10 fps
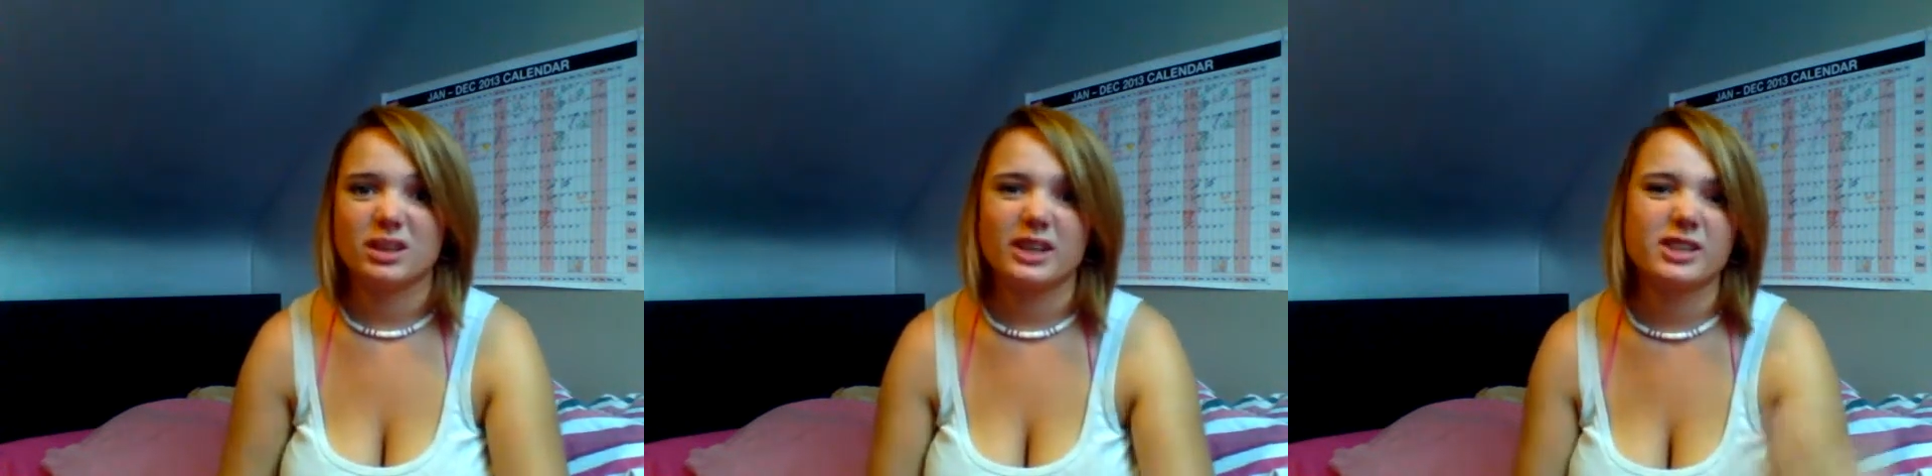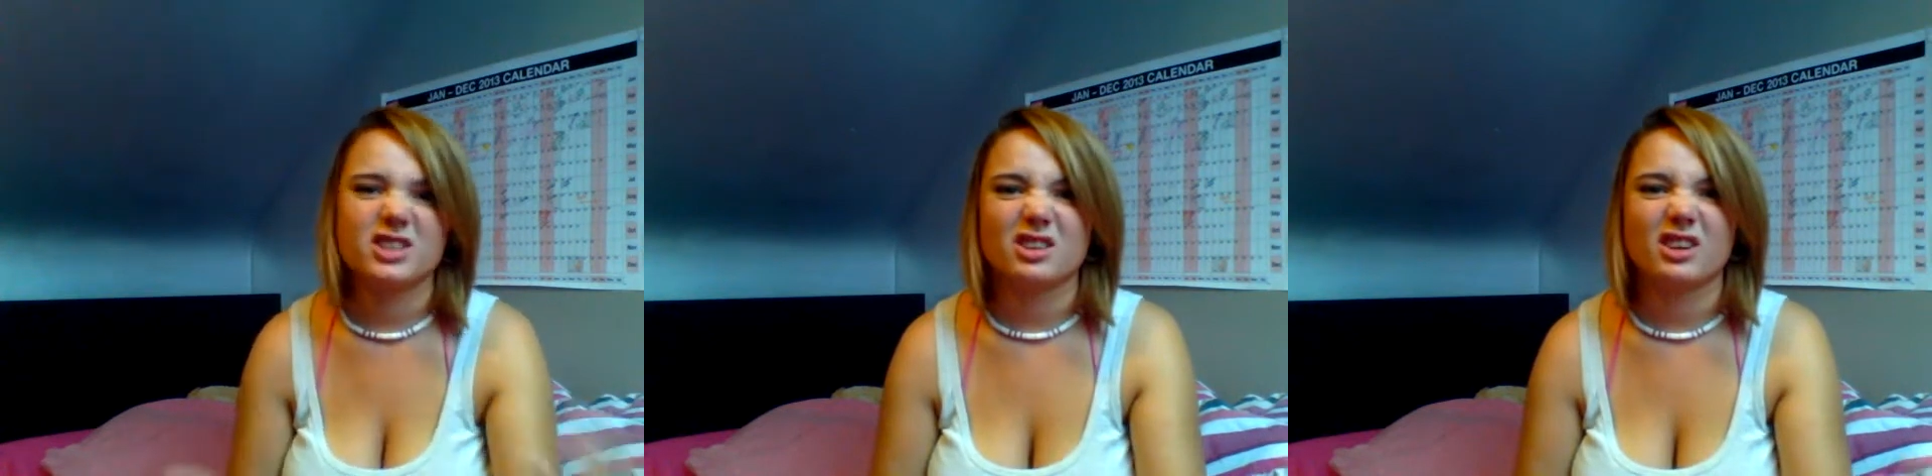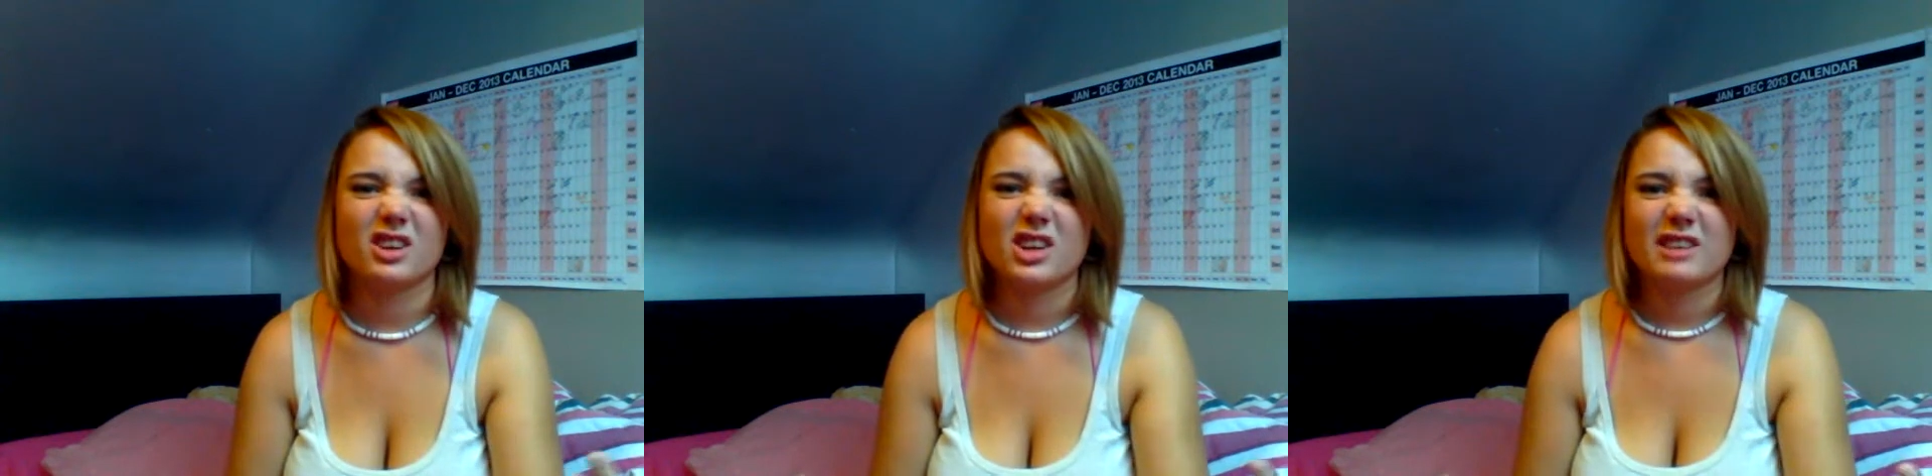like just
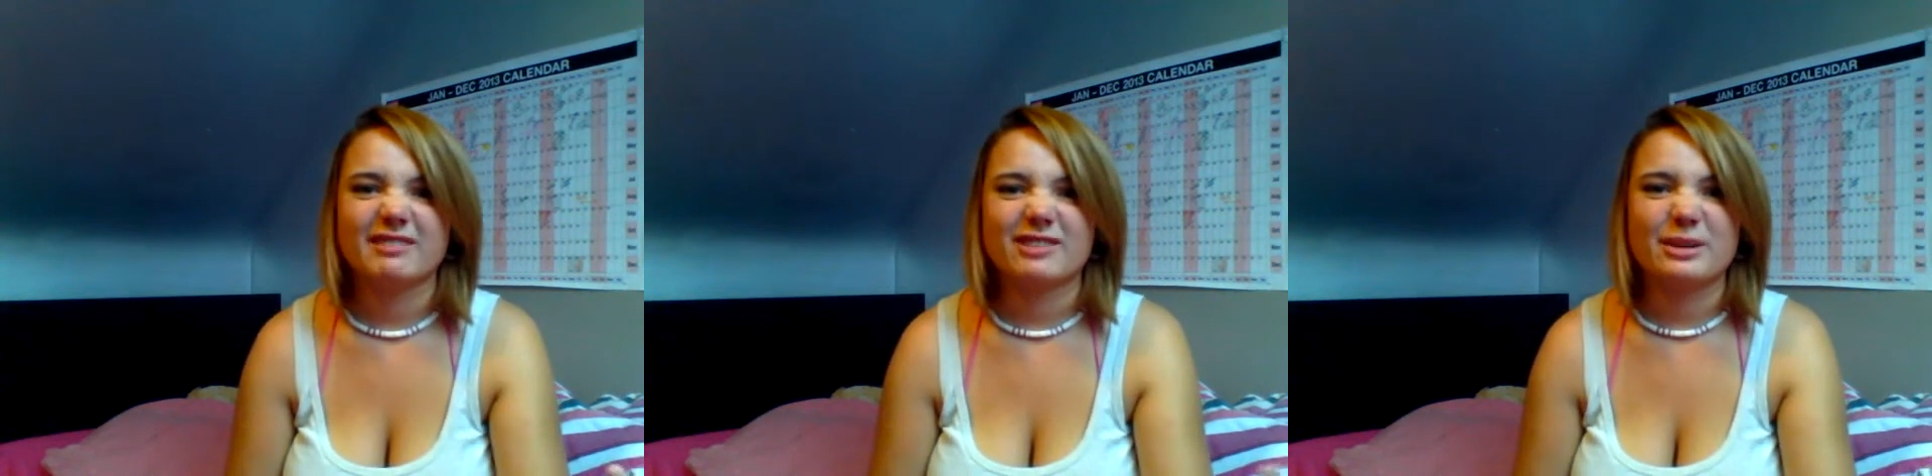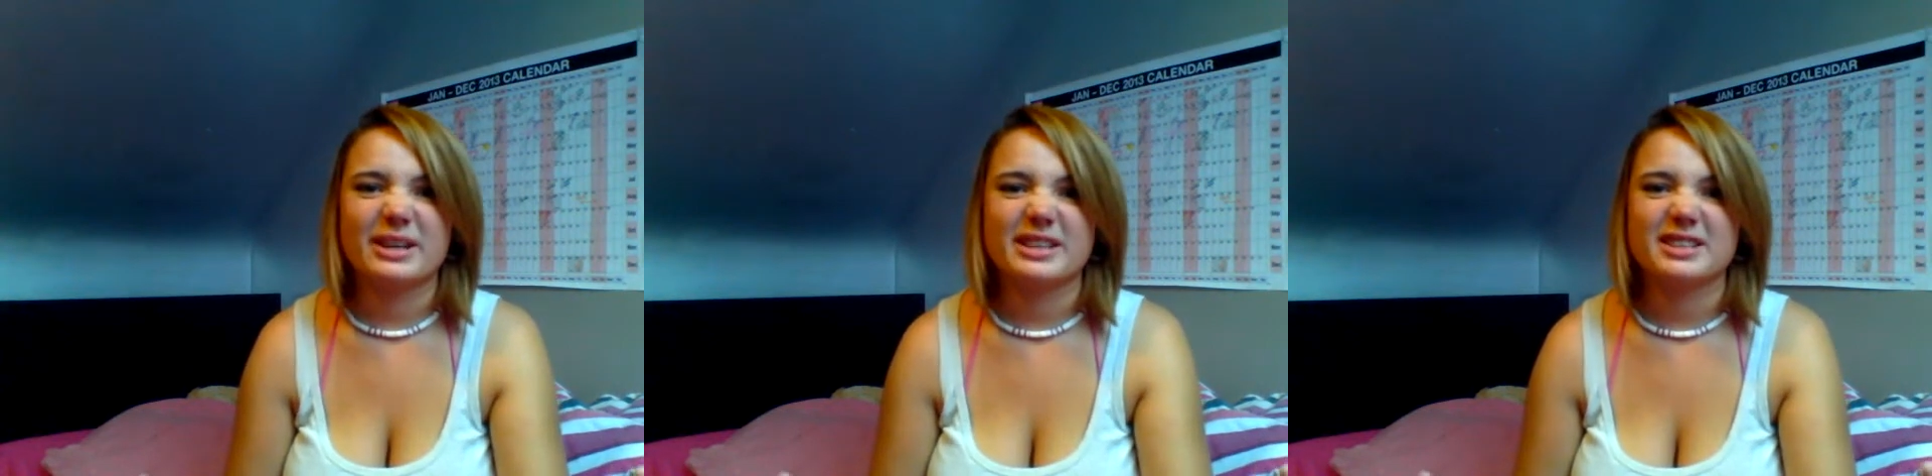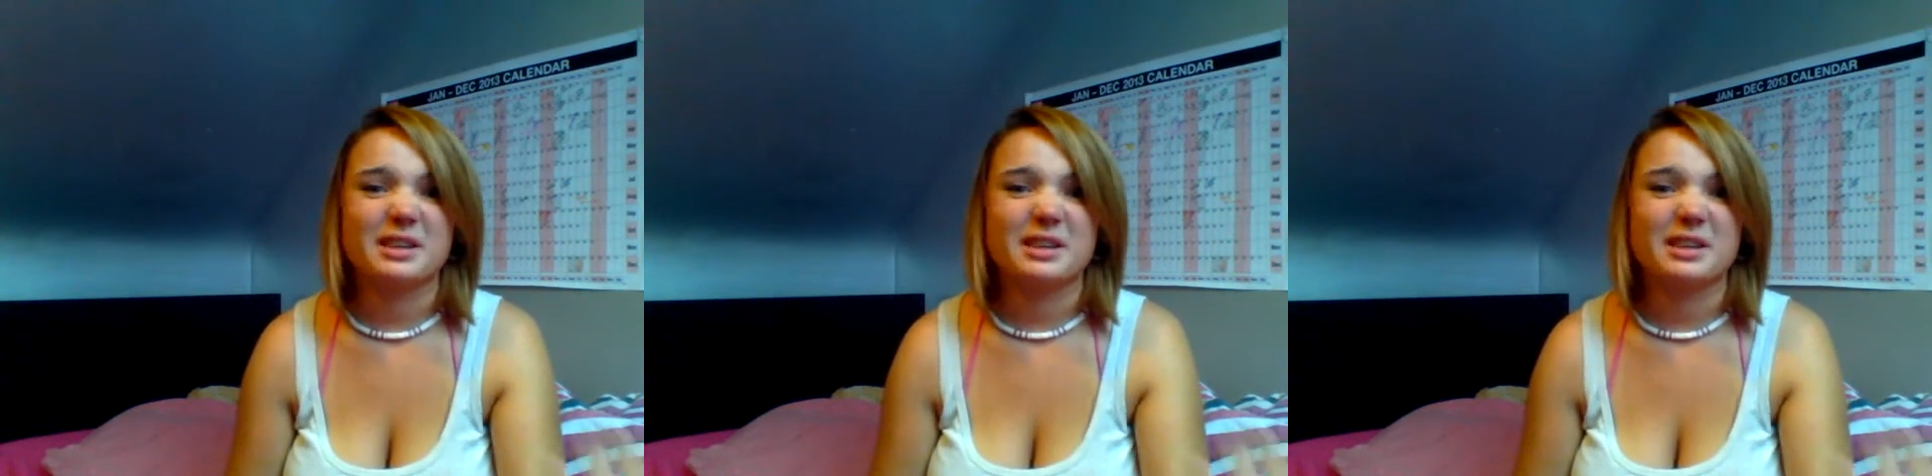the free weights,